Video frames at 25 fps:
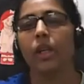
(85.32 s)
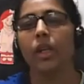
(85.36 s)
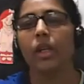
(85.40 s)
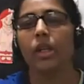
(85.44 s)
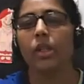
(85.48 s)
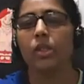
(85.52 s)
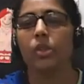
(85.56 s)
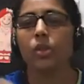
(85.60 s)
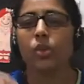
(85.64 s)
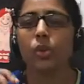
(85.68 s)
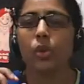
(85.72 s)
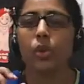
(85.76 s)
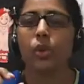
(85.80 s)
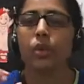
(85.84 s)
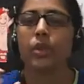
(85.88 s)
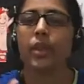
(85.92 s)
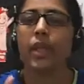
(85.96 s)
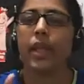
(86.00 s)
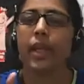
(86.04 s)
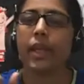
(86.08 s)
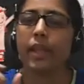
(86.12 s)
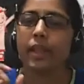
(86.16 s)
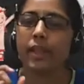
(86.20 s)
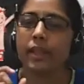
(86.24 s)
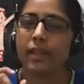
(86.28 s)
So the
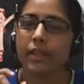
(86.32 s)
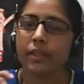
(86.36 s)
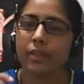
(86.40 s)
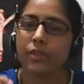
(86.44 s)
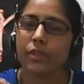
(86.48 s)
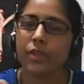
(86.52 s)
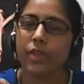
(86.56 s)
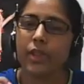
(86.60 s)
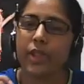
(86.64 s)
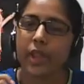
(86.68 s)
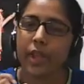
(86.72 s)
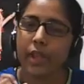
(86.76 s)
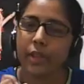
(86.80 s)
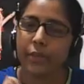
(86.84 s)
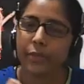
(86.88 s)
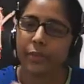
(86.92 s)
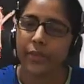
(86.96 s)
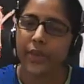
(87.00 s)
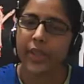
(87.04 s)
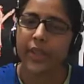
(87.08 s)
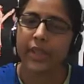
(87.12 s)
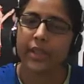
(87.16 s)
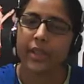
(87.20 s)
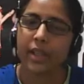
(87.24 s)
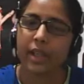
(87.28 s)
energy
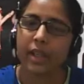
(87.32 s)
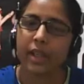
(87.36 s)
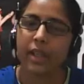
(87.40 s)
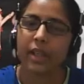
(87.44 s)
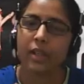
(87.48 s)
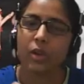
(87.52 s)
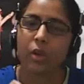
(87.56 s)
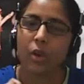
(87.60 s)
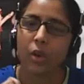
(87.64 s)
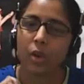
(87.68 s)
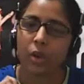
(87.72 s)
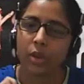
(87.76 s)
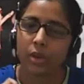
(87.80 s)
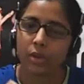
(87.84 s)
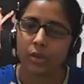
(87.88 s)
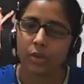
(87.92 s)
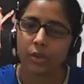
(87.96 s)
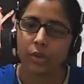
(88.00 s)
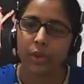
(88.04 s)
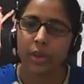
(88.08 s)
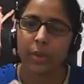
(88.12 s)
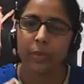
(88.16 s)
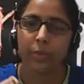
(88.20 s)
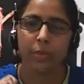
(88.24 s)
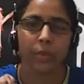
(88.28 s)
effects are also
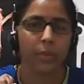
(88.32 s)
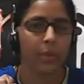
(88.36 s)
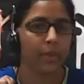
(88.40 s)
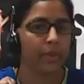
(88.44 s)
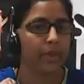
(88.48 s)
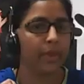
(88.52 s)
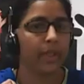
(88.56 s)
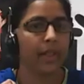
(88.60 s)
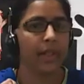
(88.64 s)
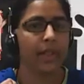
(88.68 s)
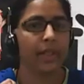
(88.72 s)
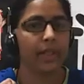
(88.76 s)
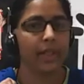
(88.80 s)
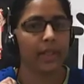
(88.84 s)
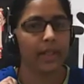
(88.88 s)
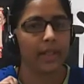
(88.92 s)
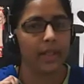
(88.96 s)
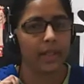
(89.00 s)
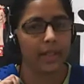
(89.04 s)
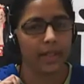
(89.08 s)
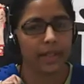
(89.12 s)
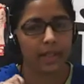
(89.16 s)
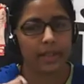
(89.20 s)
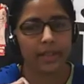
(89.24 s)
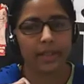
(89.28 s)
important
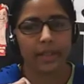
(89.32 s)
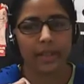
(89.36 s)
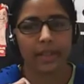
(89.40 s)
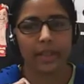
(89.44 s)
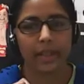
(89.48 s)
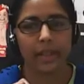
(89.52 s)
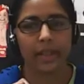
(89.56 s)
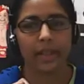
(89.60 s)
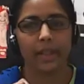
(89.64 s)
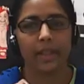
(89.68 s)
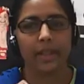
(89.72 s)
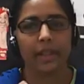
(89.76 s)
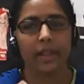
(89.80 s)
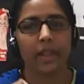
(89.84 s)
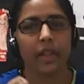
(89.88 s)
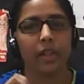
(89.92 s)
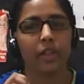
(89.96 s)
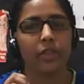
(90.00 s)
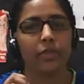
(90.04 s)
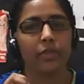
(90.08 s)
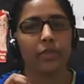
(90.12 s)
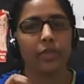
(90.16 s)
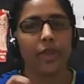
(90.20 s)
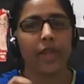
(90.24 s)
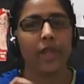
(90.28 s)
in other areas
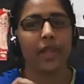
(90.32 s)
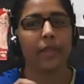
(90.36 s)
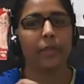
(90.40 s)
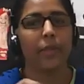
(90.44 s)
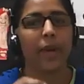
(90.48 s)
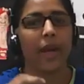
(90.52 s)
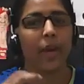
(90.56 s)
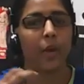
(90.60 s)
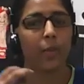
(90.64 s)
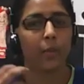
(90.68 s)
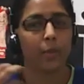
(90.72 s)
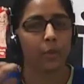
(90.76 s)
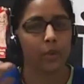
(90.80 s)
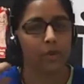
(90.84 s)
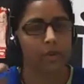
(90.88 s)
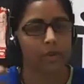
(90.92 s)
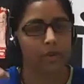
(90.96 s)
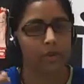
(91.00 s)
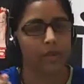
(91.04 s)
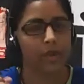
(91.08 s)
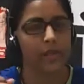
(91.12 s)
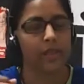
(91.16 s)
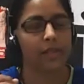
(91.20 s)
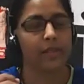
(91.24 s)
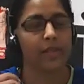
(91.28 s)
like
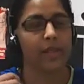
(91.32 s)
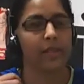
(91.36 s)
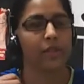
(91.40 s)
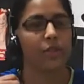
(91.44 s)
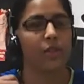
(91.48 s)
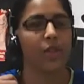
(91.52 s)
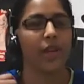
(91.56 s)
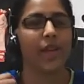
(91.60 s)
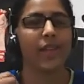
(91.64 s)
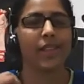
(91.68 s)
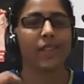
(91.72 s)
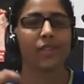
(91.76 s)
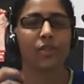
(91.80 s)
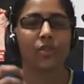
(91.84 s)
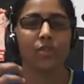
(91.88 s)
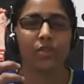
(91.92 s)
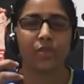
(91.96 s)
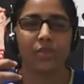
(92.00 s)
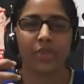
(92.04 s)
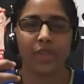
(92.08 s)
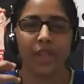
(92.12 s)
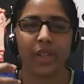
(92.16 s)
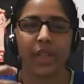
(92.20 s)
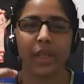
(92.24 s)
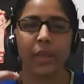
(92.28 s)
bioprocessing such as
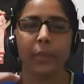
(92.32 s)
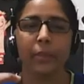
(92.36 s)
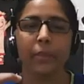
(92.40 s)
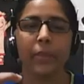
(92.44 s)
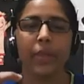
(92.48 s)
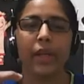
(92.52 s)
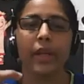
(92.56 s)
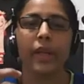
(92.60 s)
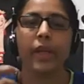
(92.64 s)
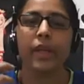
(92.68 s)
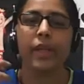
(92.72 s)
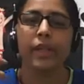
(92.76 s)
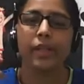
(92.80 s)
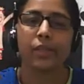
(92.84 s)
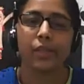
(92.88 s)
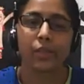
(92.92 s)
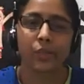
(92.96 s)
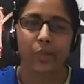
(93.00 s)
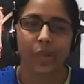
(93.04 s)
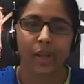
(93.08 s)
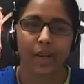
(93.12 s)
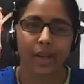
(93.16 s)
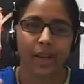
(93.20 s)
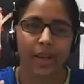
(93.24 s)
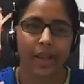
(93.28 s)
stream
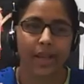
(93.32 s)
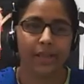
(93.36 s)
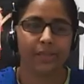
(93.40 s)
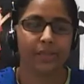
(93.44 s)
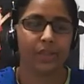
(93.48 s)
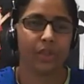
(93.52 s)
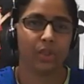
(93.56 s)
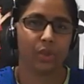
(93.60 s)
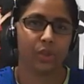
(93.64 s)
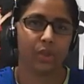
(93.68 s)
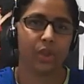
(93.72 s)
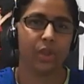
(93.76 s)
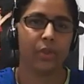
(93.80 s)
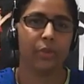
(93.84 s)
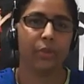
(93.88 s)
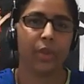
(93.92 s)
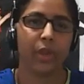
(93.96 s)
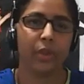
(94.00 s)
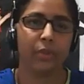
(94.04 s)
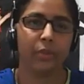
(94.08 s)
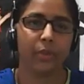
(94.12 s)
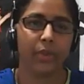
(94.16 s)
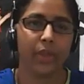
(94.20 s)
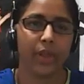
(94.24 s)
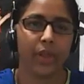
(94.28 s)
sterilization
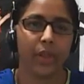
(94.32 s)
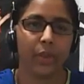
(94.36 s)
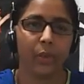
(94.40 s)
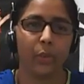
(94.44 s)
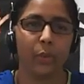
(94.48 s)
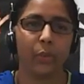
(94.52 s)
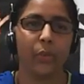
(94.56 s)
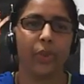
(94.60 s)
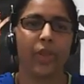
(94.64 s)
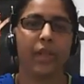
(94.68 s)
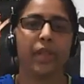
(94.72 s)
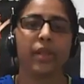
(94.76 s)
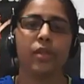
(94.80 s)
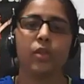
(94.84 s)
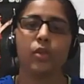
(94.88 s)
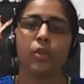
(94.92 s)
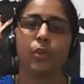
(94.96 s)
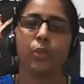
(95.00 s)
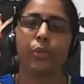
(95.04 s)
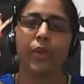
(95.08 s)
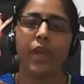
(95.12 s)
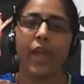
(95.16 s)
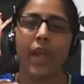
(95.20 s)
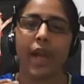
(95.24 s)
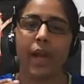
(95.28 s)
when we are doing. So
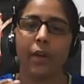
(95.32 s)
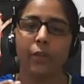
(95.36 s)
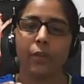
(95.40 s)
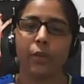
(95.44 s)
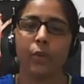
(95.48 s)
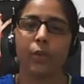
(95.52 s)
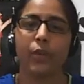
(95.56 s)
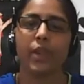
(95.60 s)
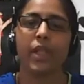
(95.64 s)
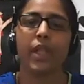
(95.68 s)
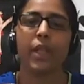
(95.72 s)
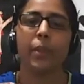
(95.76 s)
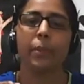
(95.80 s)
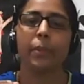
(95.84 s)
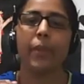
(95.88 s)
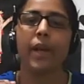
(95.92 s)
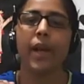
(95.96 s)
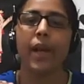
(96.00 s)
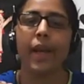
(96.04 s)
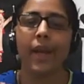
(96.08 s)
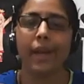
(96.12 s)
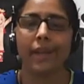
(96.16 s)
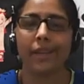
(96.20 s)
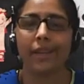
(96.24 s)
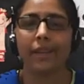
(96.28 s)
we have to keep
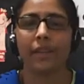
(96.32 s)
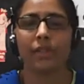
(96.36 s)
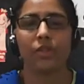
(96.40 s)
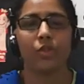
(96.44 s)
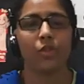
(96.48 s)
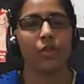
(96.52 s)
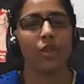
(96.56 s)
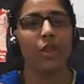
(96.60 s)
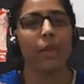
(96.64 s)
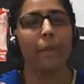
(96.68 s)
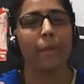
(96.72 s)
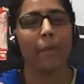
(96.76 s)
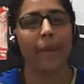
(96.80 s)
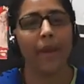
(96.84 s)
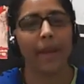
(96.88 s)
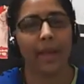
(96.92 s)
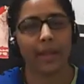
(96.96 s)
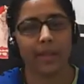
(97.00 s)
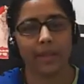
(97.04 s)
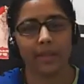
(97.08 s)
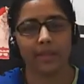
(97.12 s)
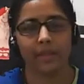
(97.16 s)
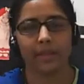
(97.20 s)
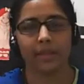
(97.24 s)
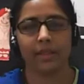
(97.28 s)
an energy
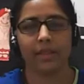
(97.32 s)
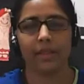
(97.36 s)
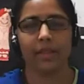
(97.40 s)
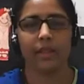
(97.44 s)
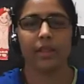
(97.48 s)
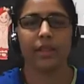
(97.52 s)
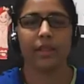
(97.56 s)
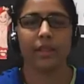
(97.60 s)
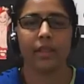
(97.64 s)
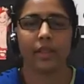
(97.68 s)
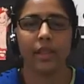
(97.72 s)
balance here.